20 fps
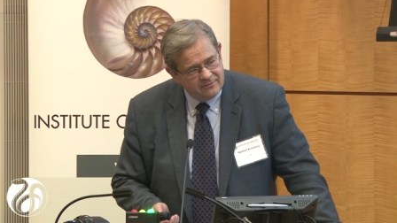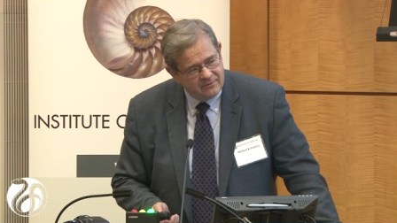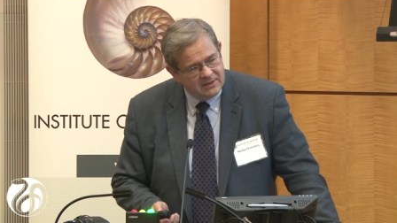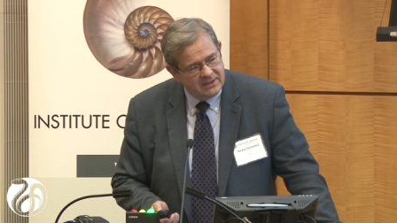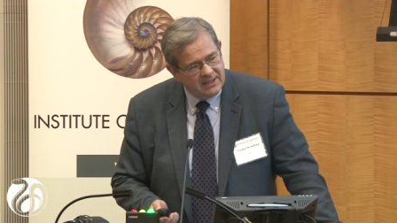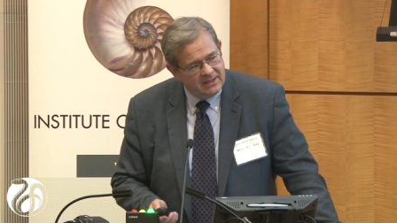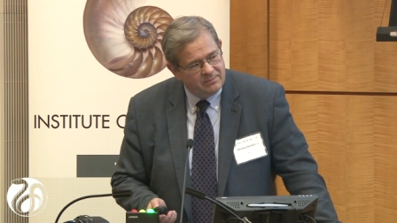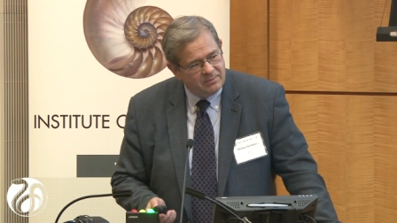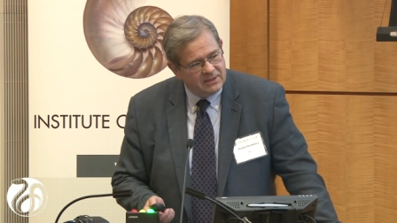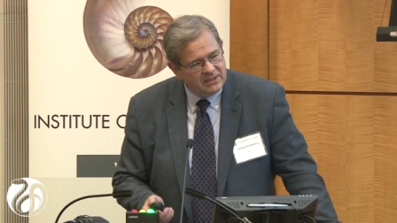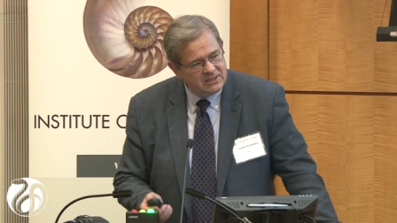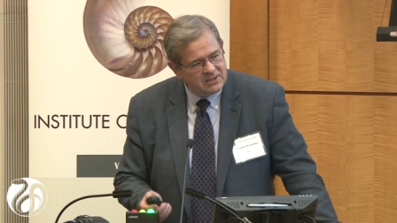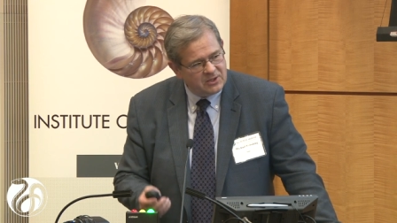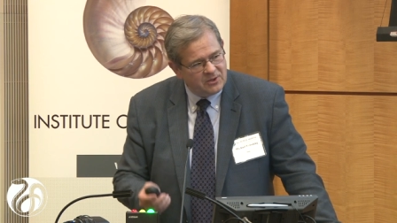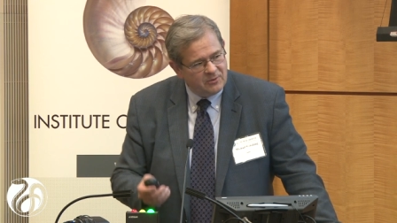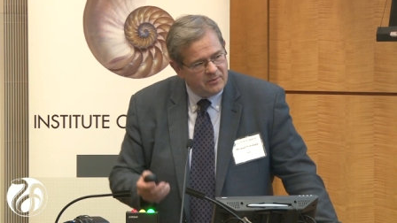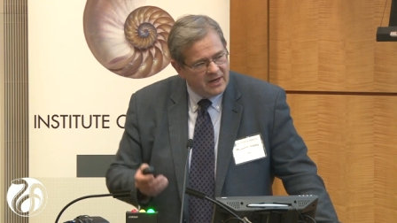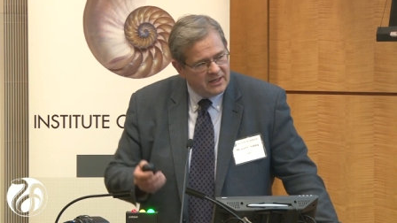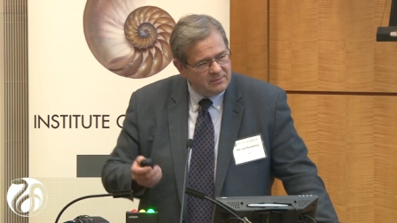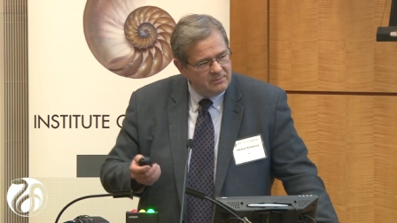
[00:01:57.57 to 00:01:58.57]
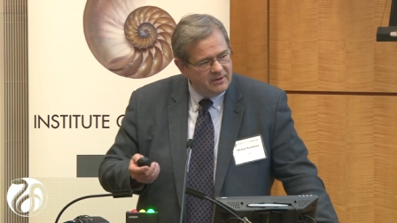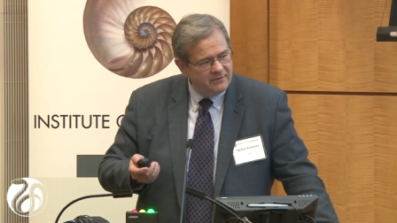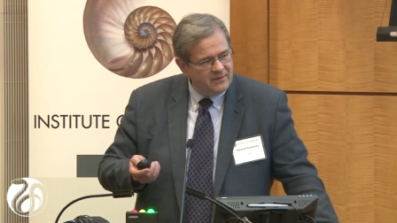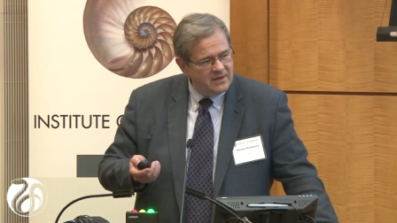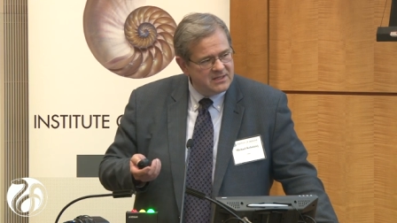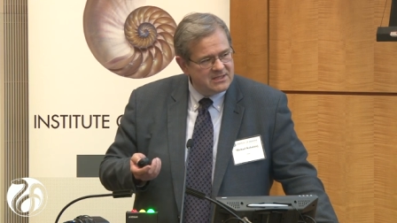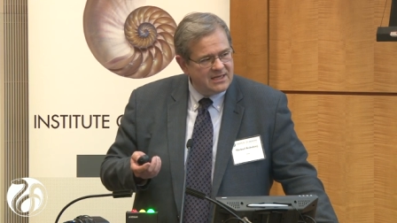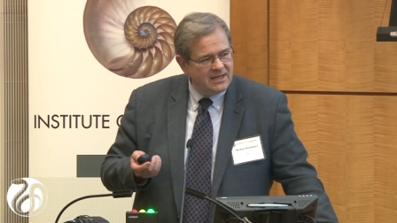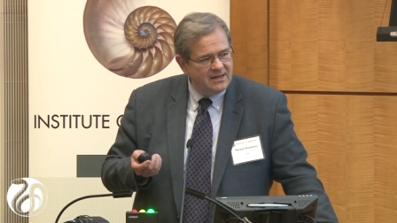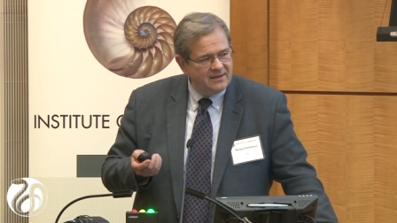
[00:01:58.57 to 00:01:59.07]
Lee, please correct me if I
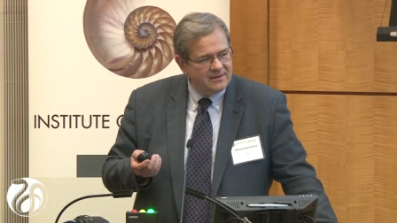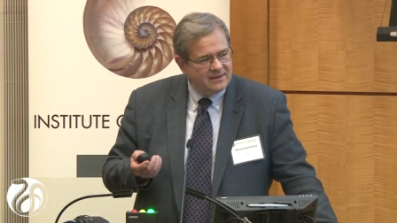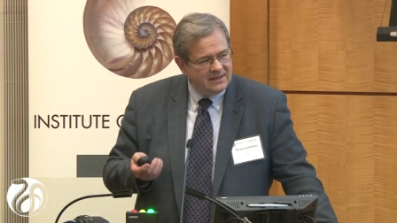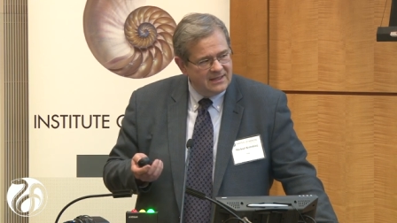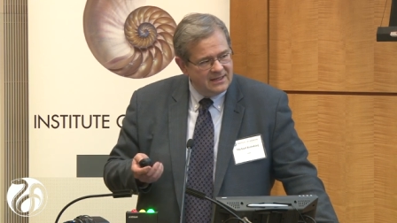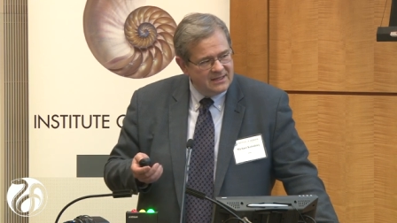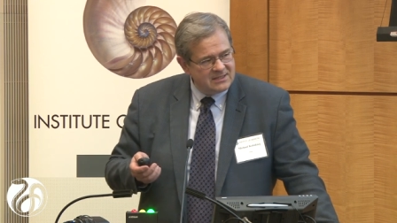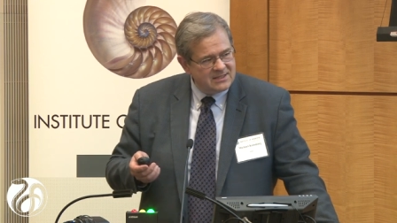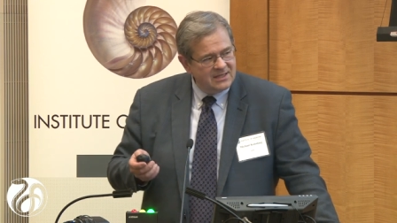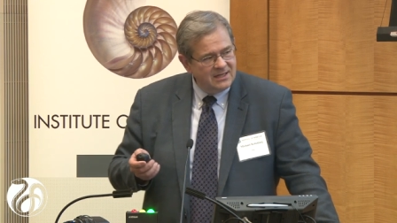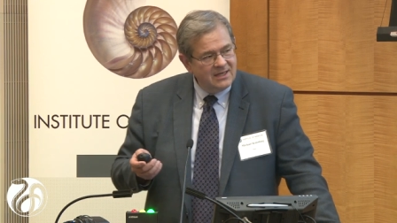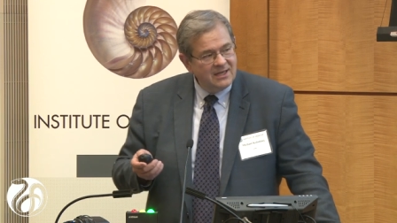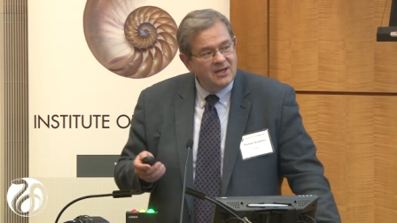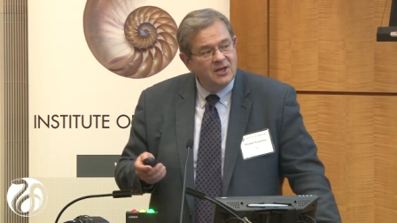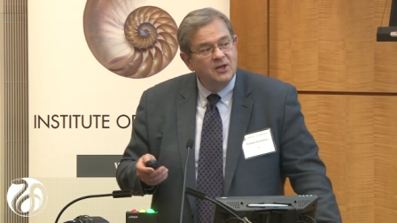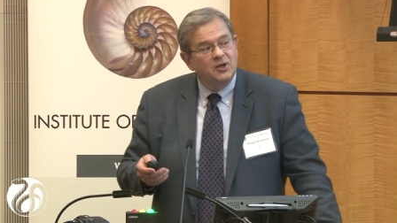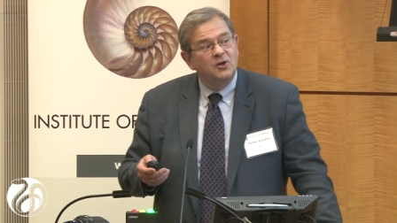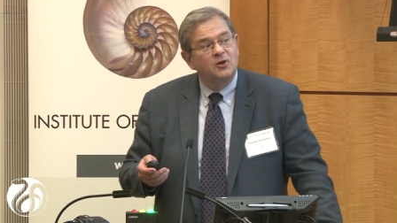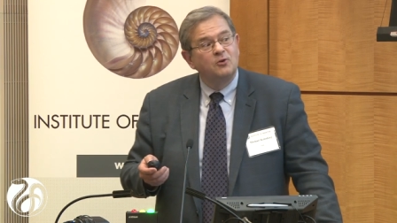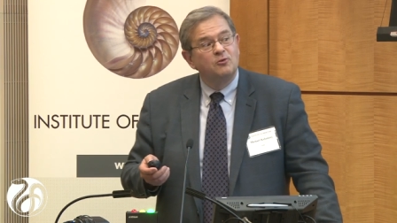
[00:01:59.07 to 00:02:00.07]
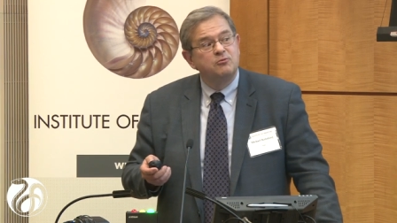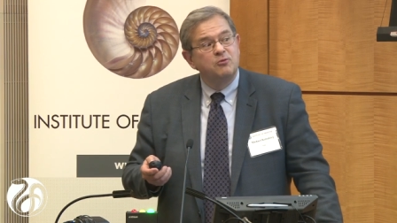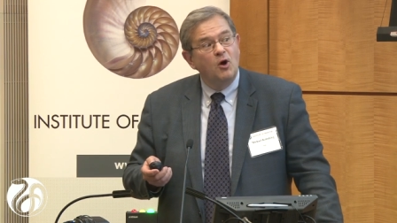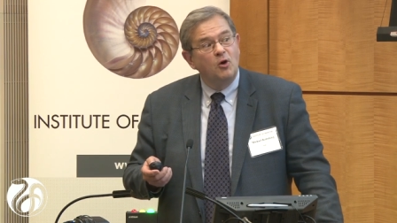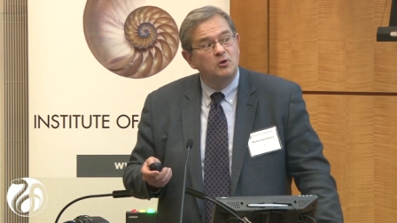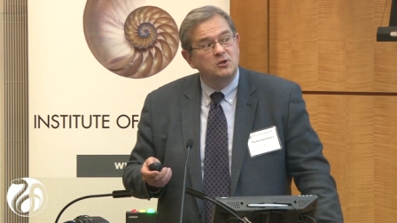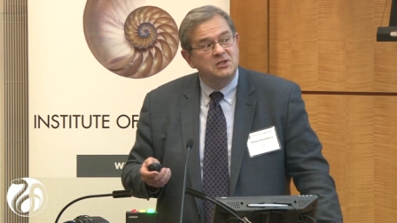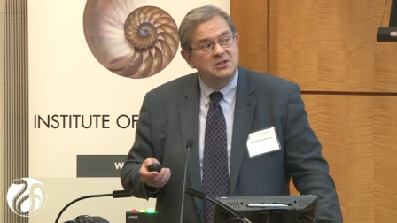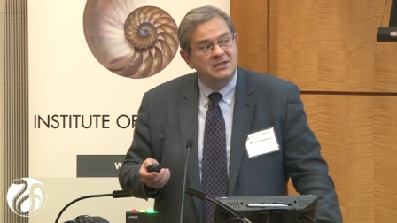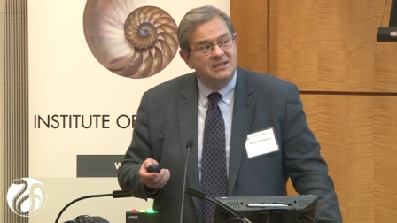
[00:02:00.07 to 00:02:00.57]
say anything that is
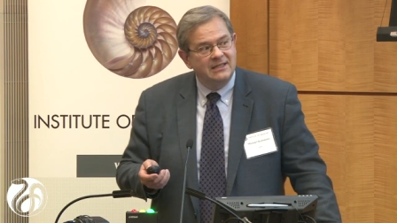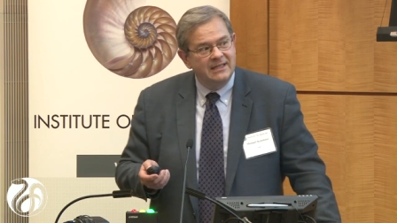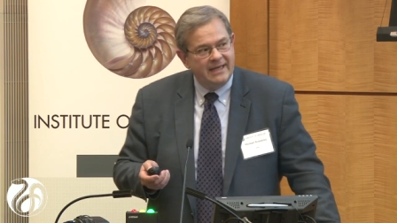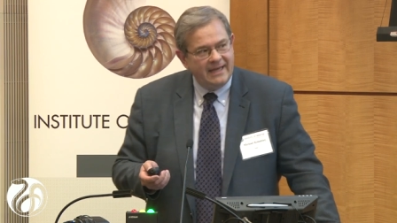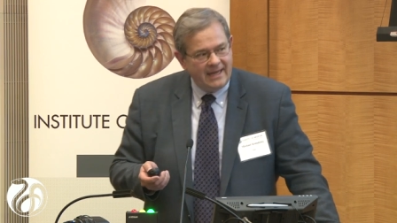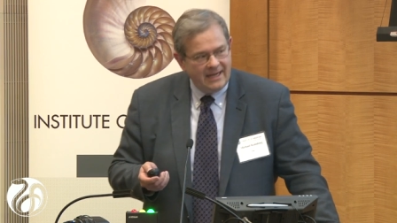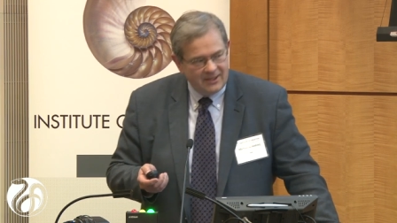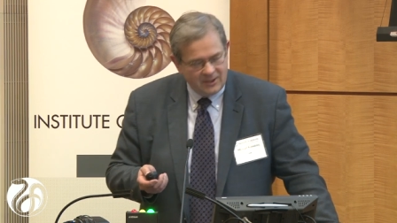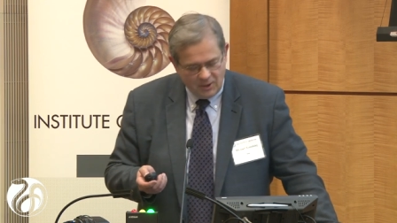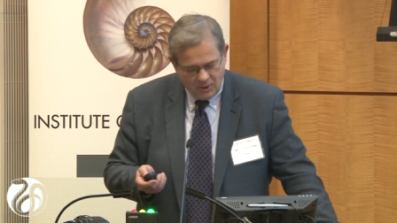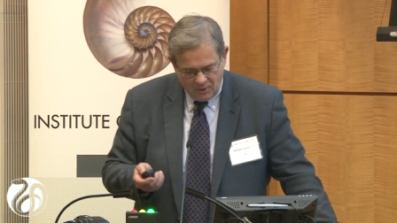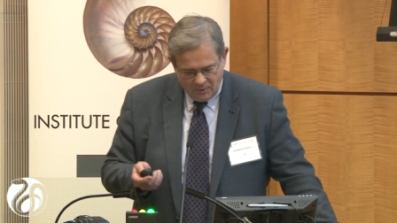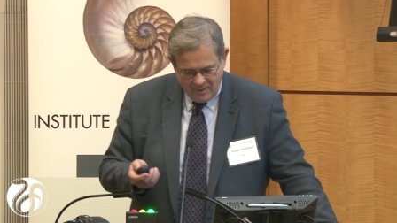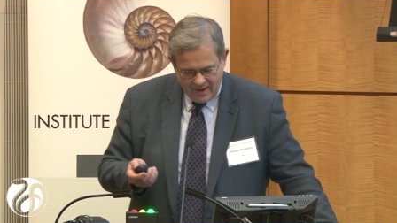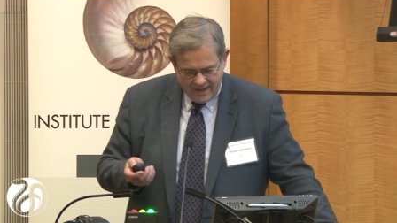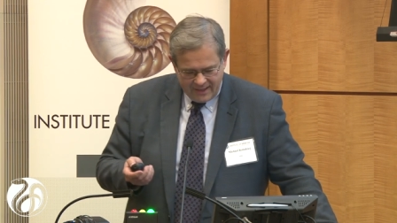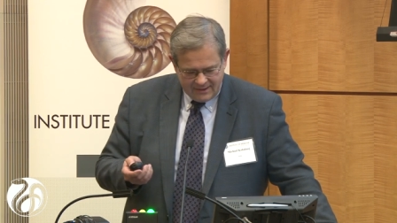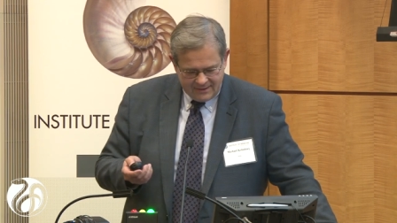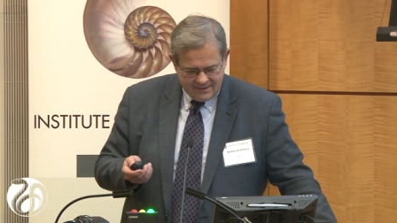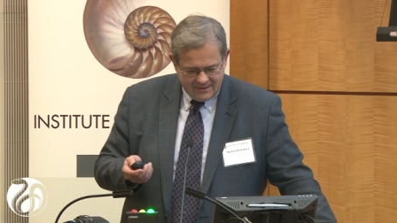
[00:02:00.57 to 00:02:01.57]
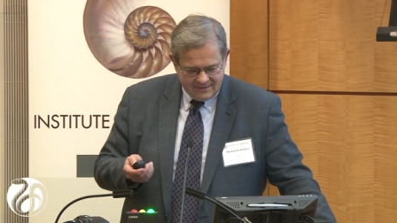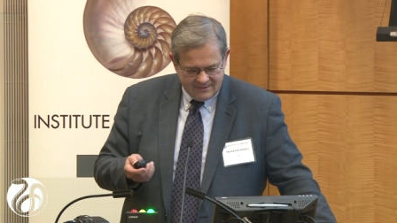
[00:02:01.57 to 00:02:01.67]
grossly incorrect.